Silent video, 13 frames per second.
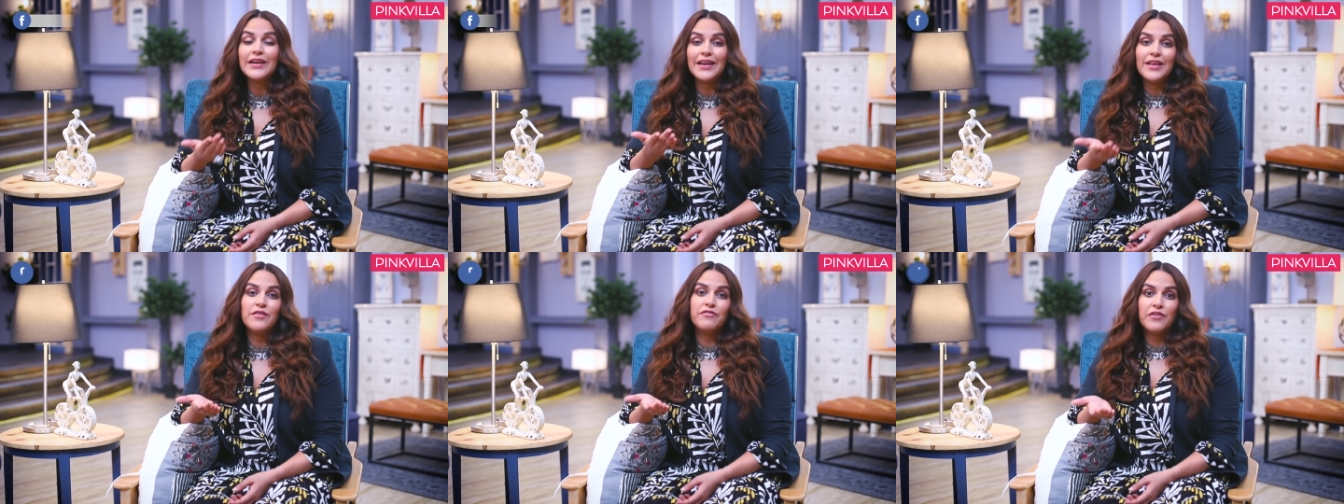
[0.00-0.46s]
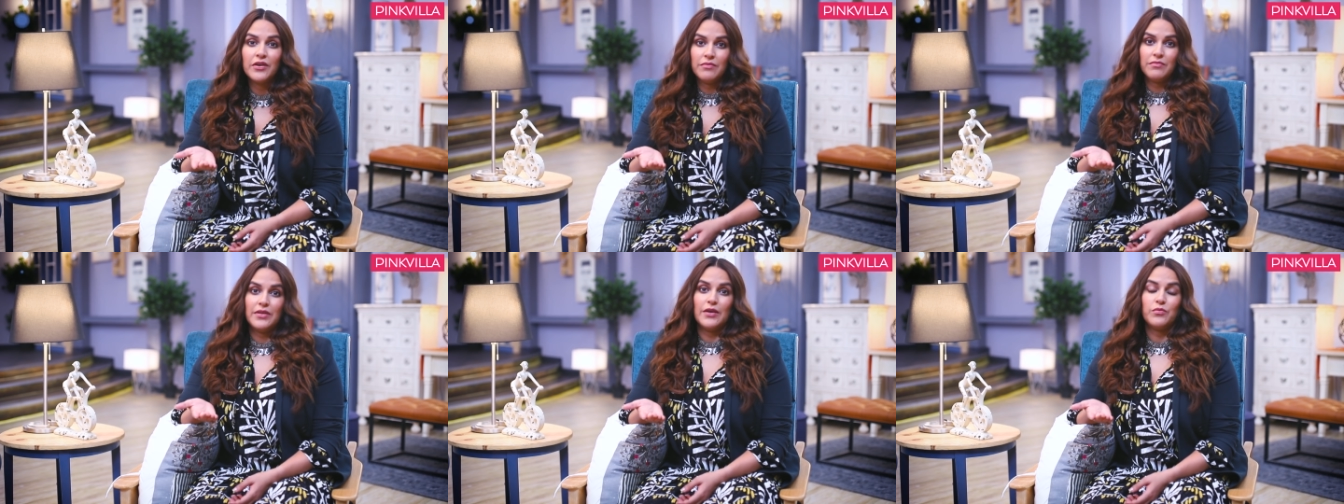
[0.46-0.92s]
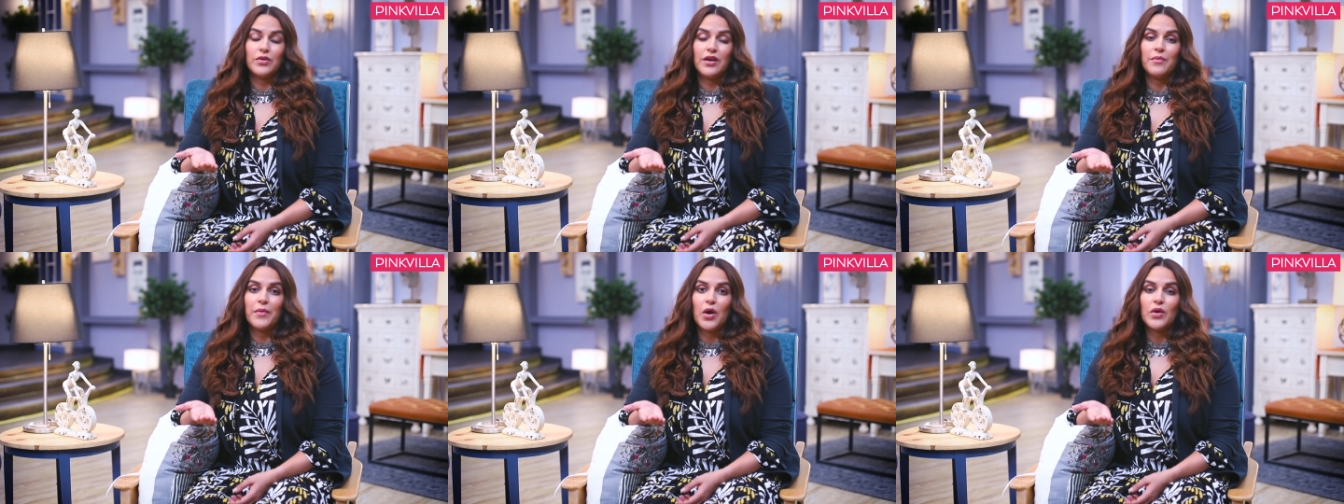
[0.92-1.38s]
and any film that would
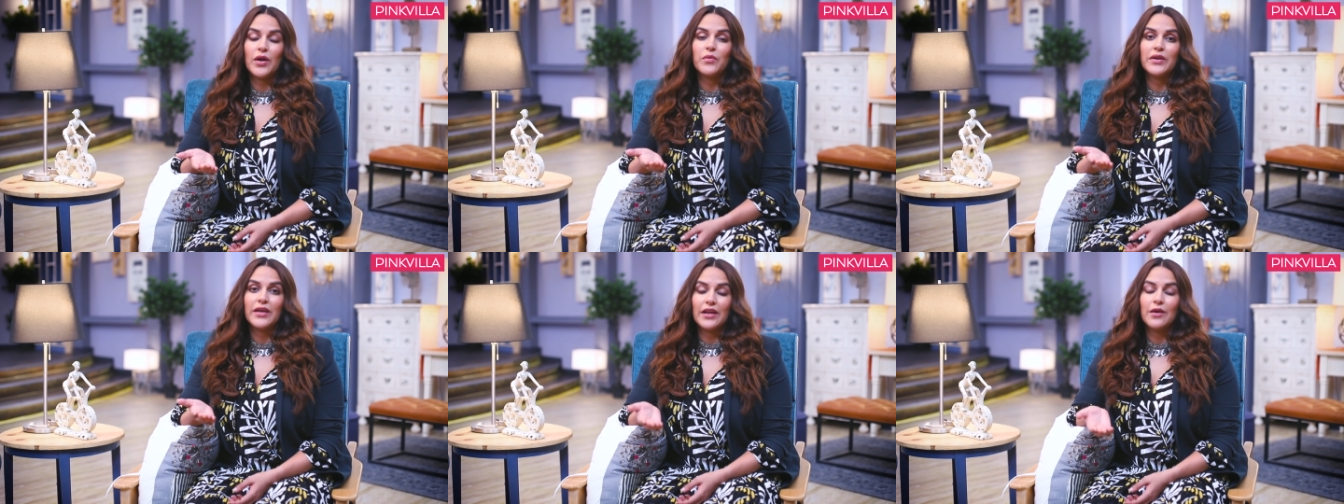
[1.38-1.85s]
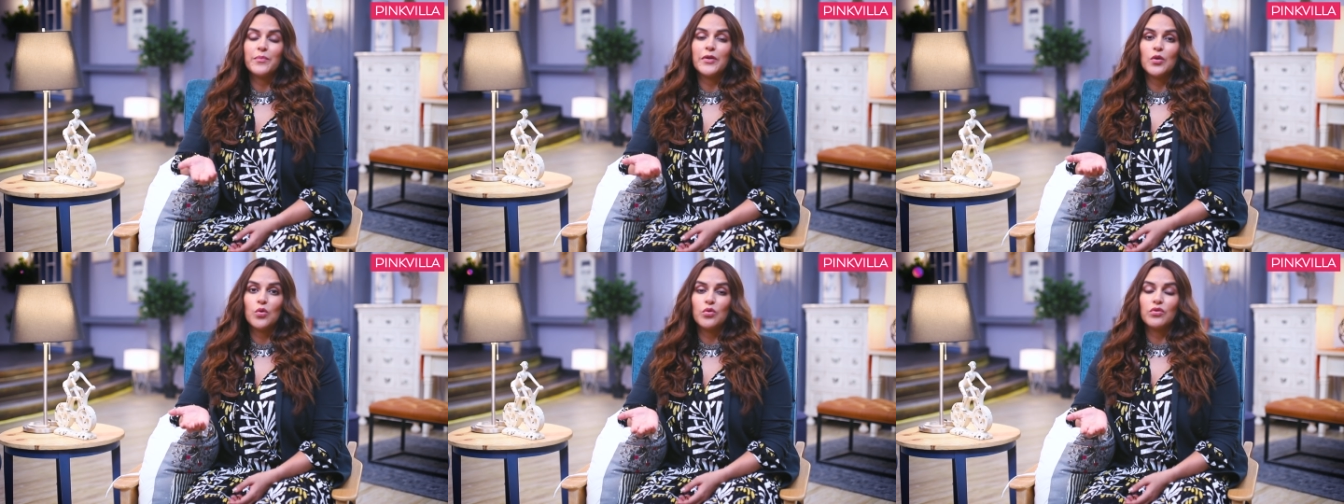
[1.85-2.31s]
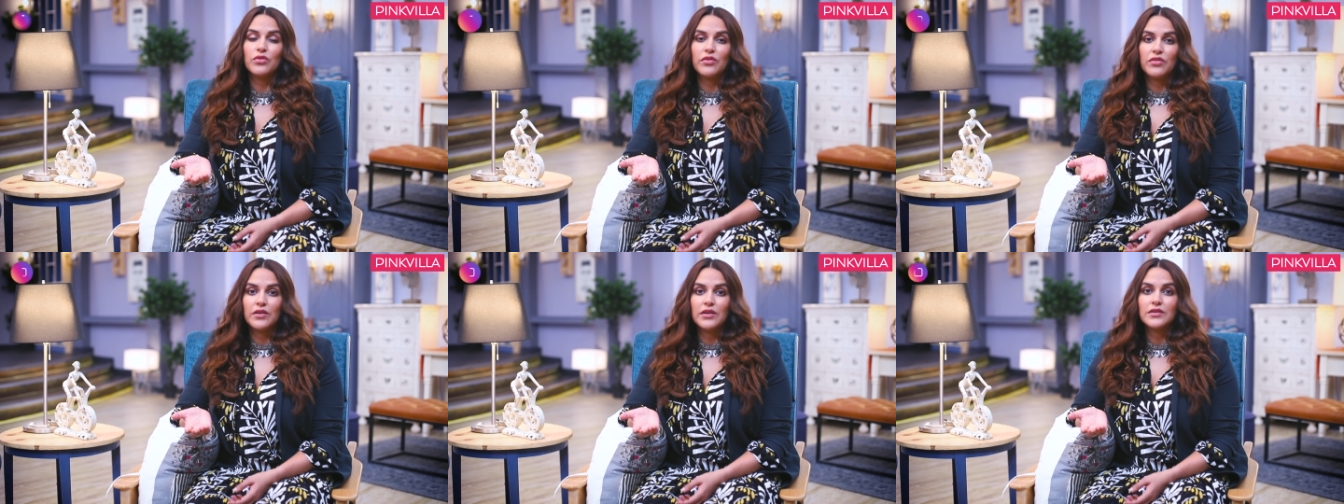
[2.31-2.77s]
come out, I would get up and go to
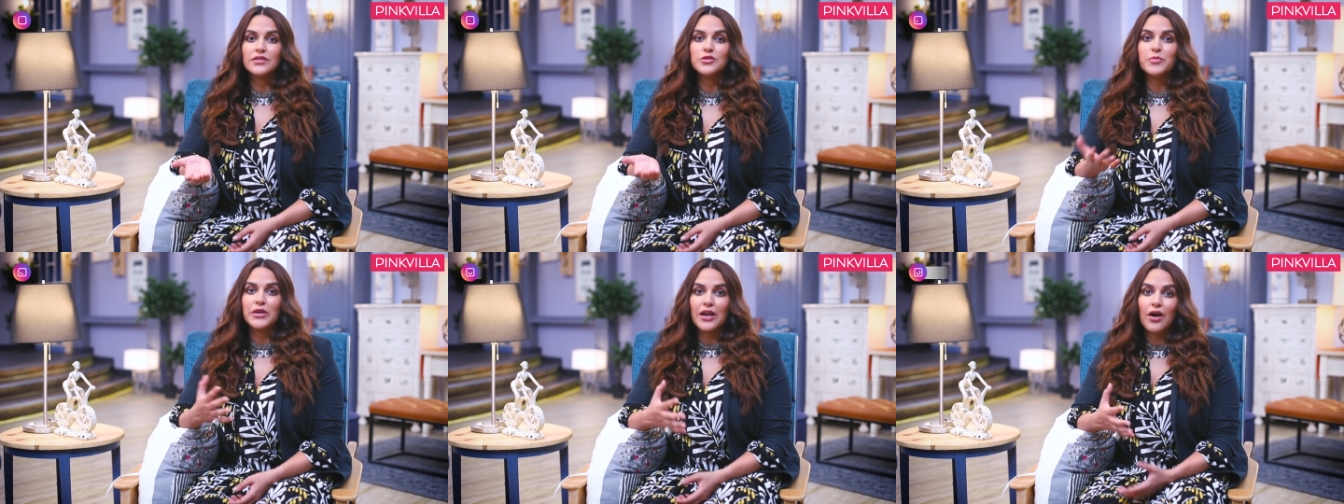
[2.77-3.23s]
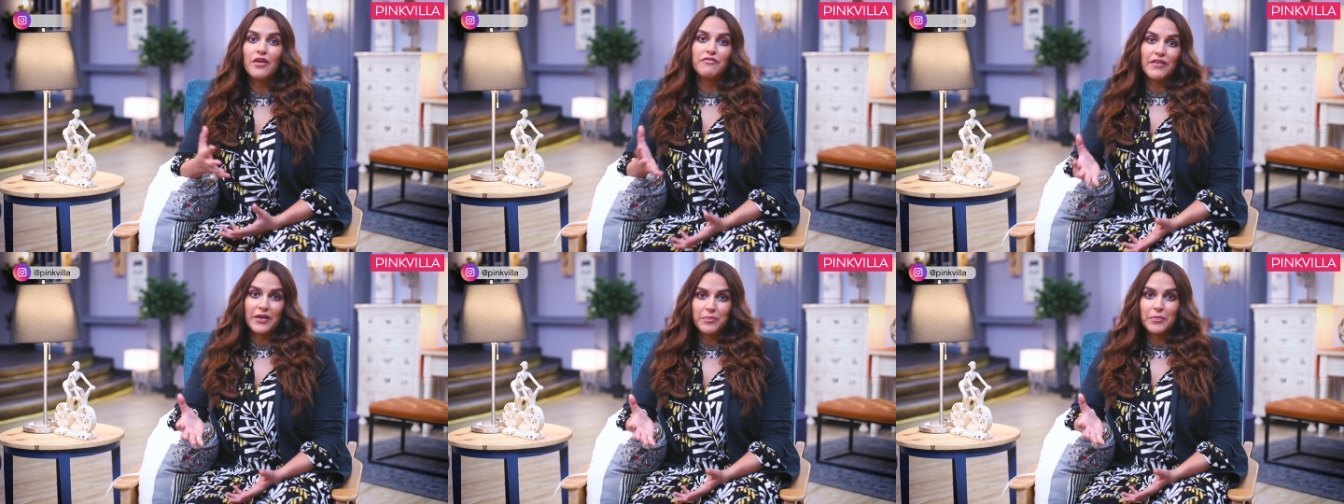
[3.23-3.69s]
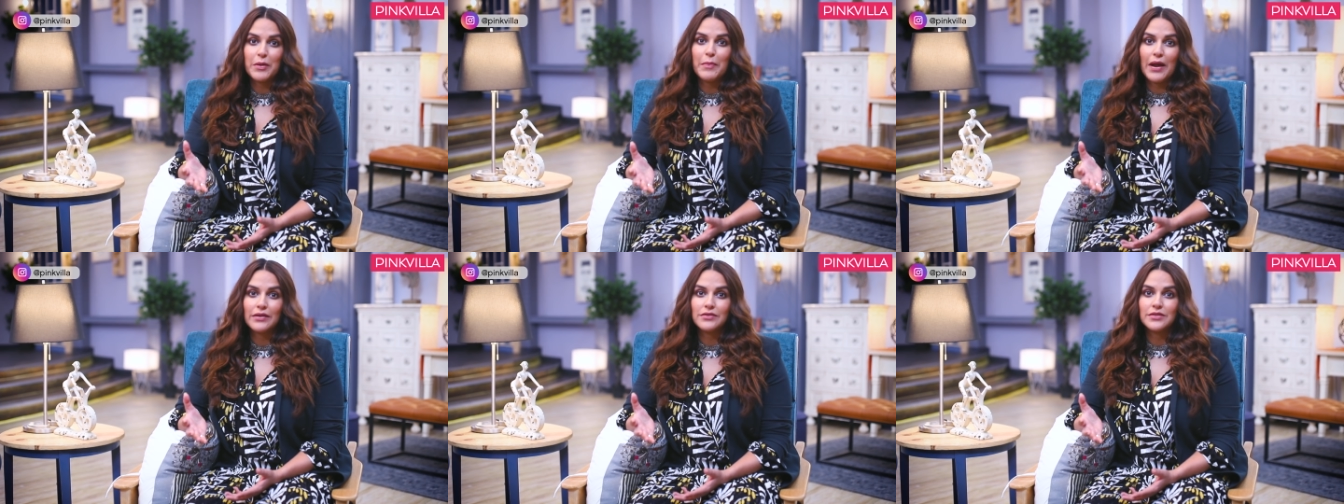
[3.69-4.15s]
the theaters. But now I fight my
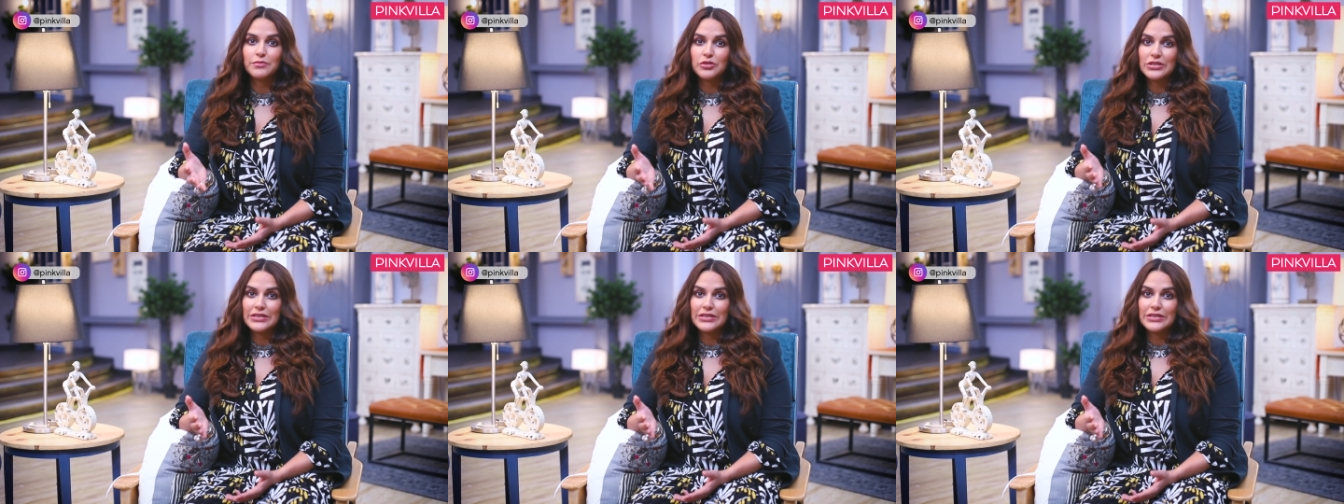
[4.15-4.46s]
battles. I'm